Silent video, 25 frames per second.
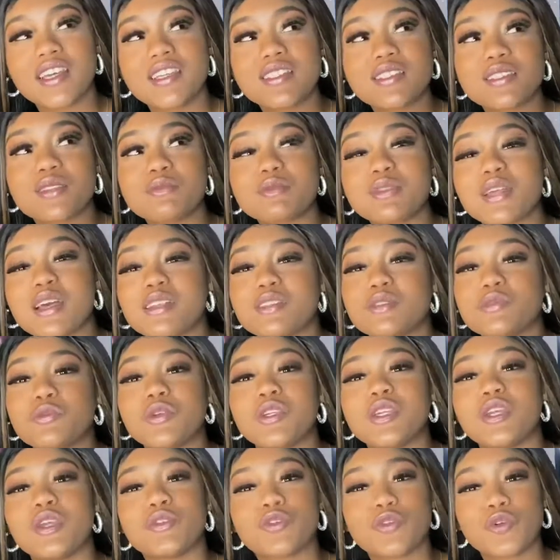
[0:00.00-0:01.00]
Sometimes we
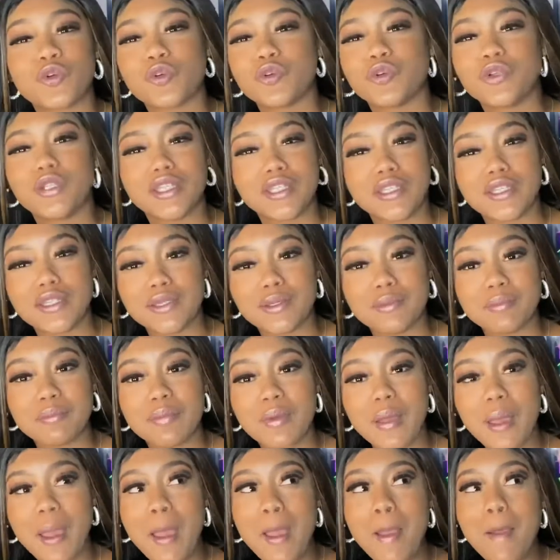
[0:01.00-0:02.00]
get real deep,
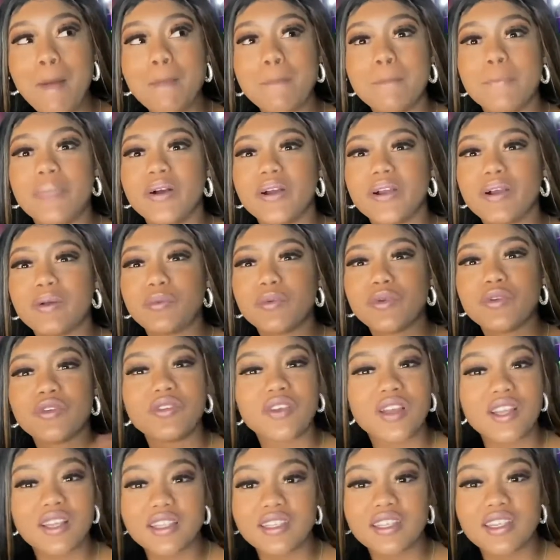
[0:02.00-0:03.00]
but we
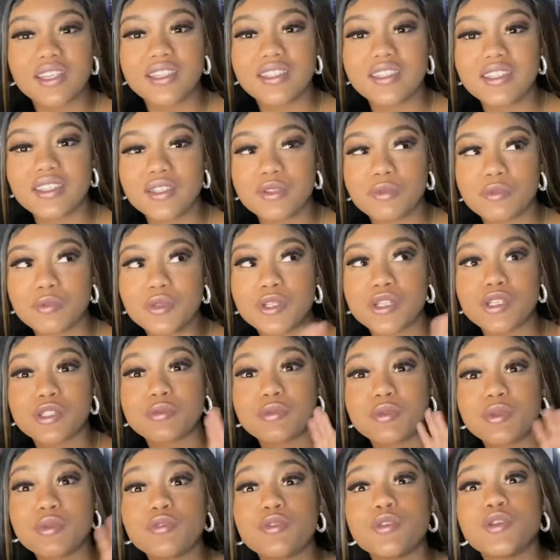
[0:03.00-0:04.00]
rarely get deep because
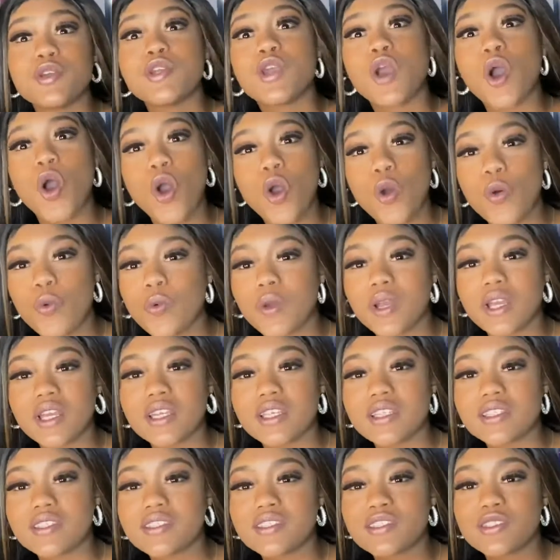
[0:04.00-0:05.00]
we be
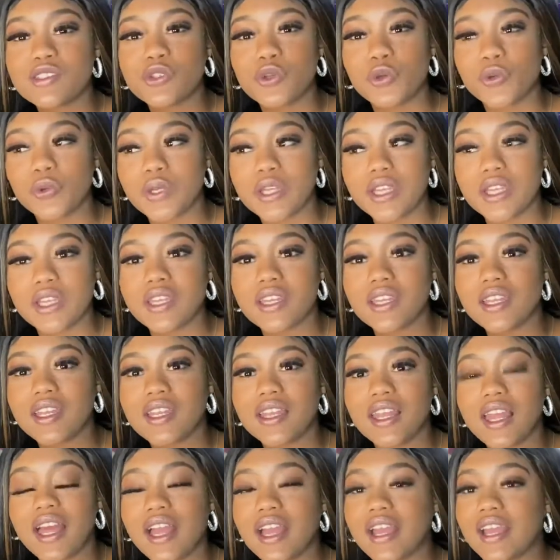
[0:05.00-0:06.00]
always joking
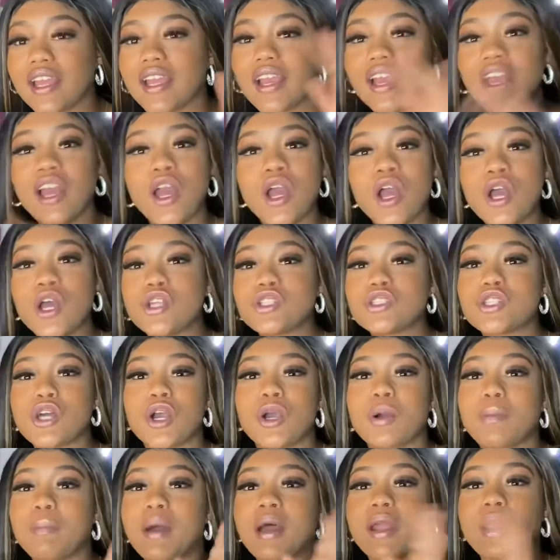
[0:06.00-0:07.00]
and like
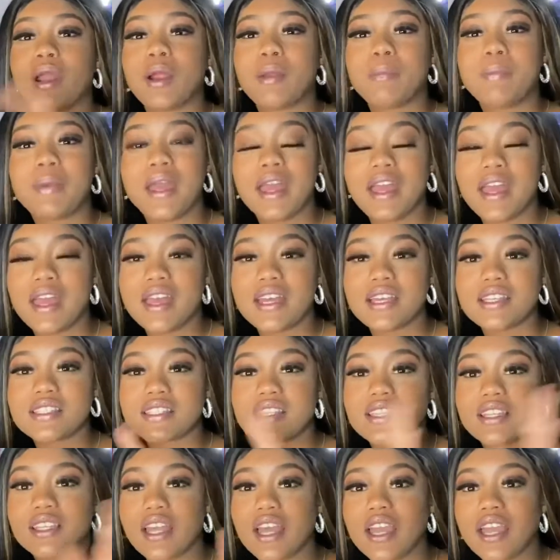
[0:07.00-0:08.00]
talking about our past
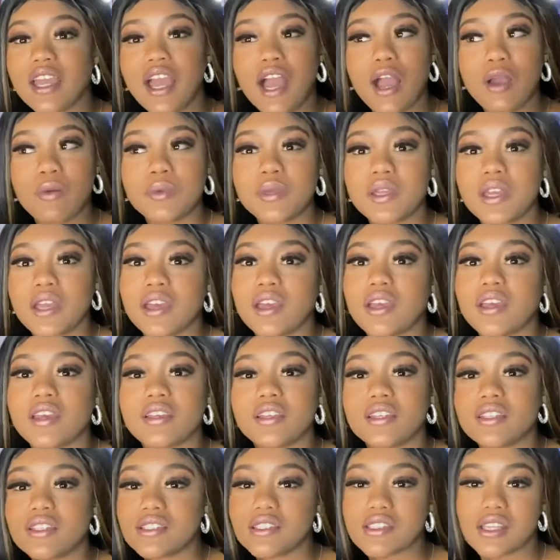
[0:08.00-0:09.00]
and like how we
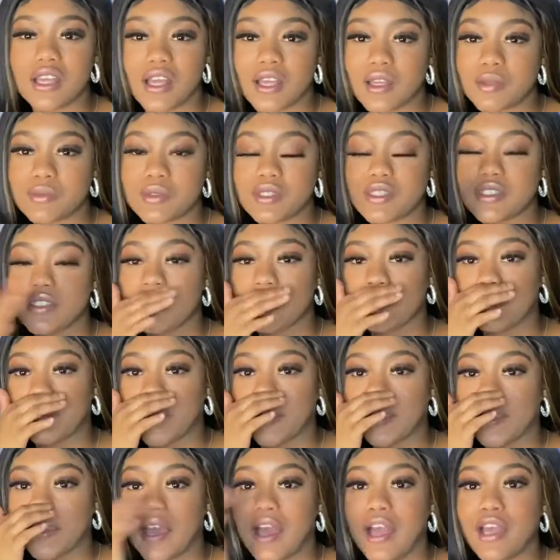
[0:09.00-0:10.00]
had good times and stuff
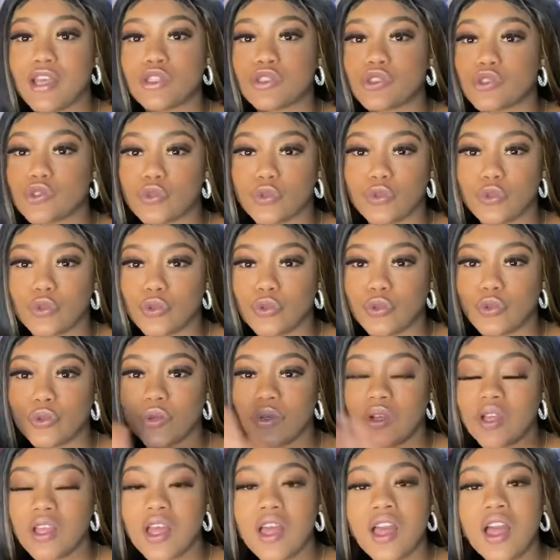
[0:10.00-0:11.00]
like in
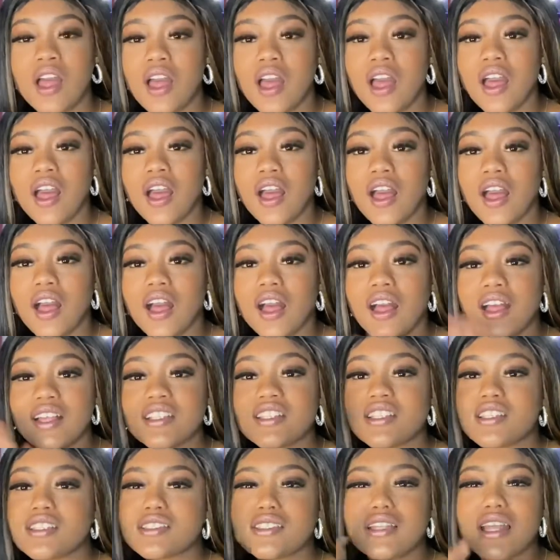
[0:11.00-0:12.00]
high school.
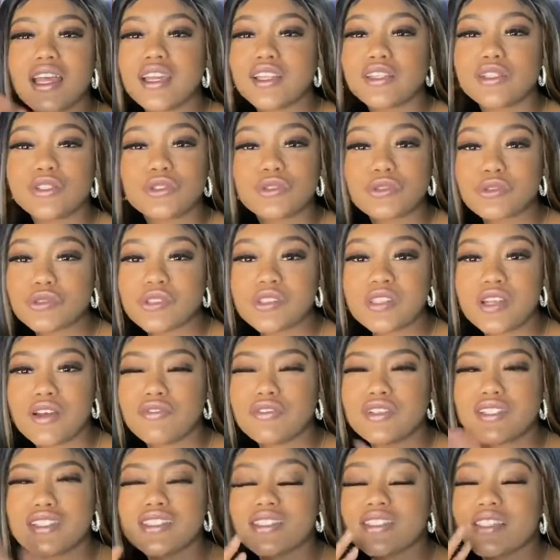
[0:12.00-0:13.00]
Just like little stuff
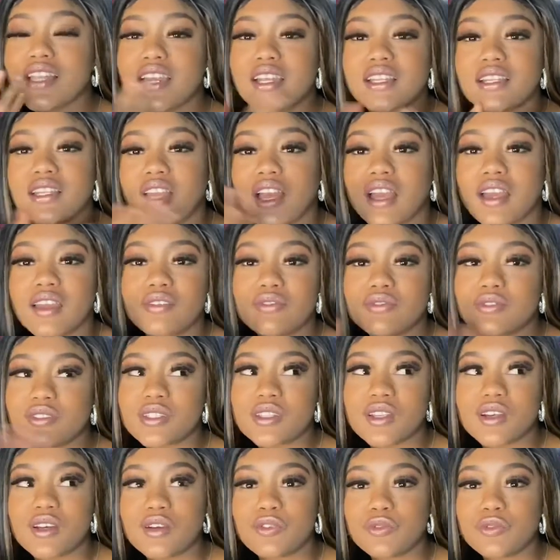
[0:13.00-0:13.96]
and just like life stuff.